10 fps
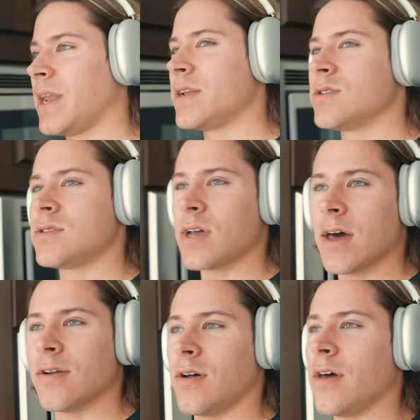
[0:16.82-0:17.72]
And I just,
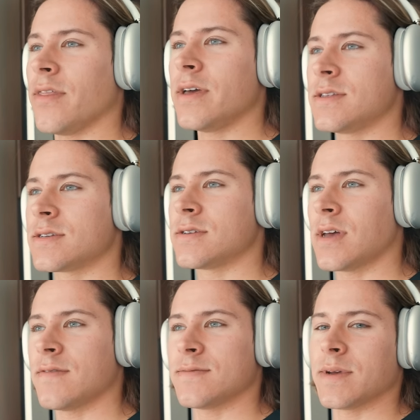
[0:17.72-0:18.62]
I don't know. I think it's cause
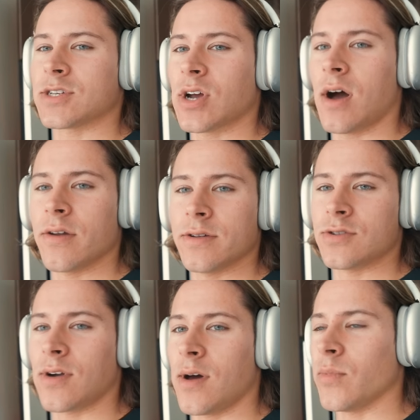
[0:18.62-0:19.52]
I have some like childhood
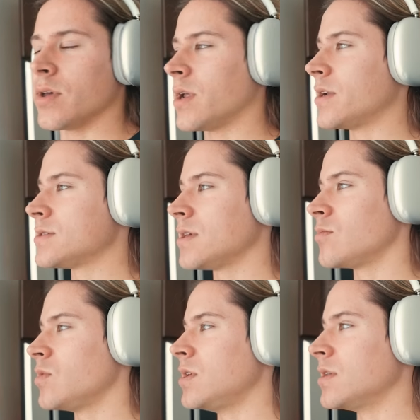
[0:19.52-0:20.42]
trauma and I just
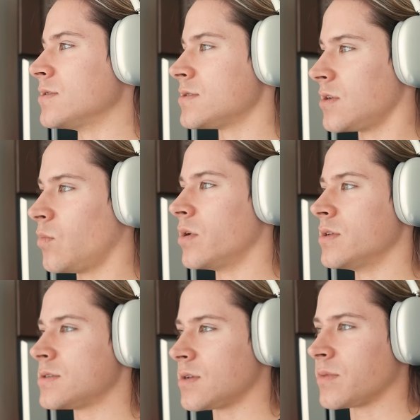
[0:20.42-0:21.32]
like be getting
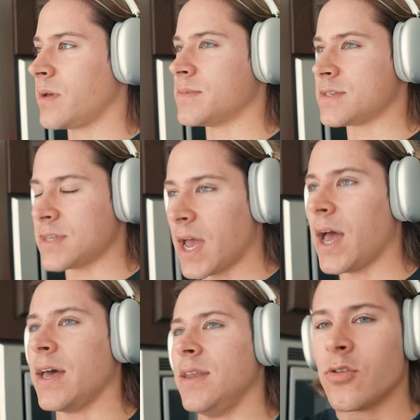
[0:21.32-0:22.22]
somewhat, sometimes
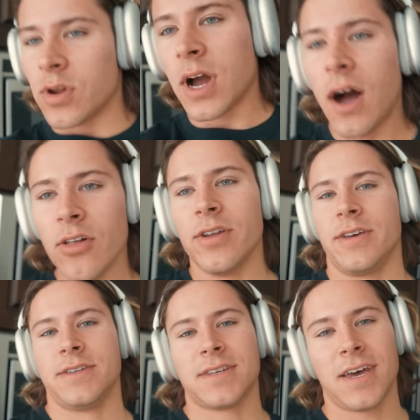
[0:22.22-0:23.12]
sad during
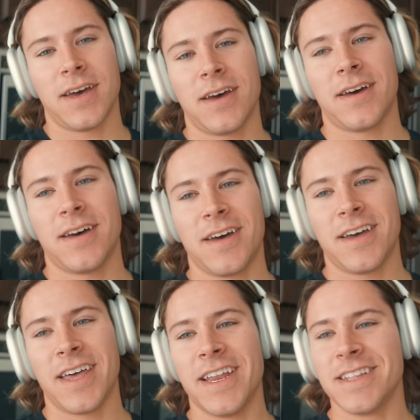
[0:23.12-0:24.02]
holidays
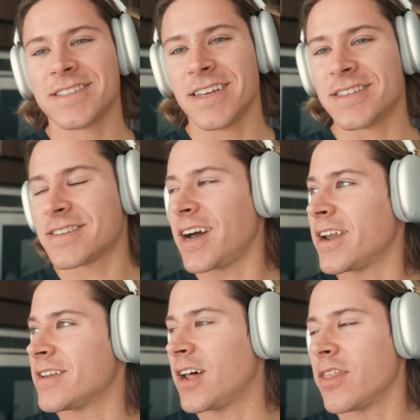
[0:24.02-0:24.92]
and it's it's
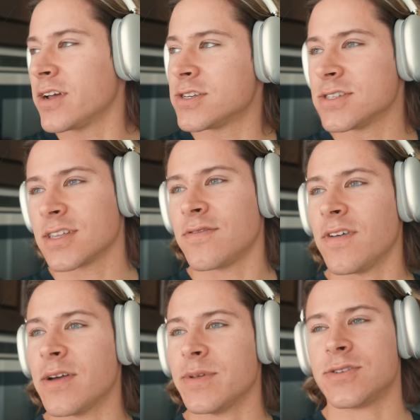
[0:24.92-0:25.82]
kind of I think it's just like
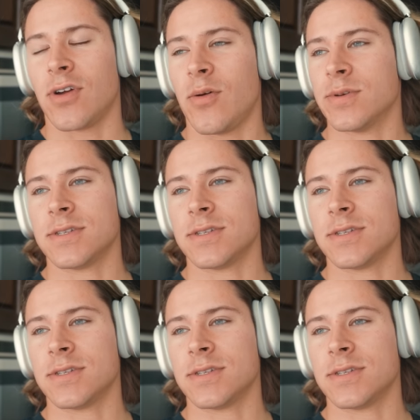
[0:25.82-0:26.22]
family trauma